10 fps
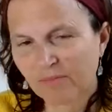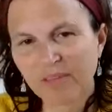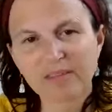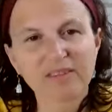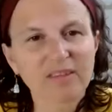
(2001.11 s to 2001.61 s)

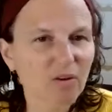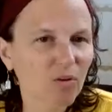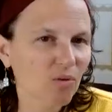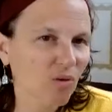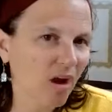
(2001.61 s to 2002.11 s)
then
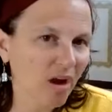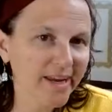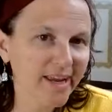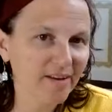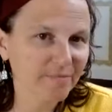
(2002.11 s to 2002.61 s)

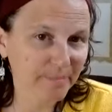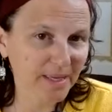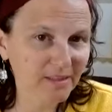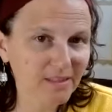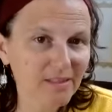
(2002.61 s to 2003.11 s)
I have
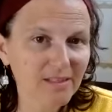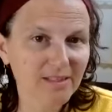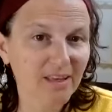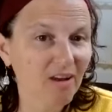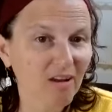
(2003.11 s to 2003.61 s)

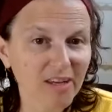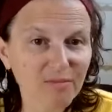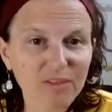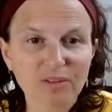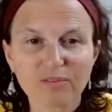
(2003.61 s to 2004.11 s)
methods that
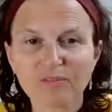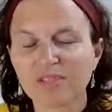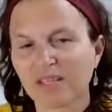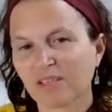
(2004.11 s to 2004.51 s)
I've used,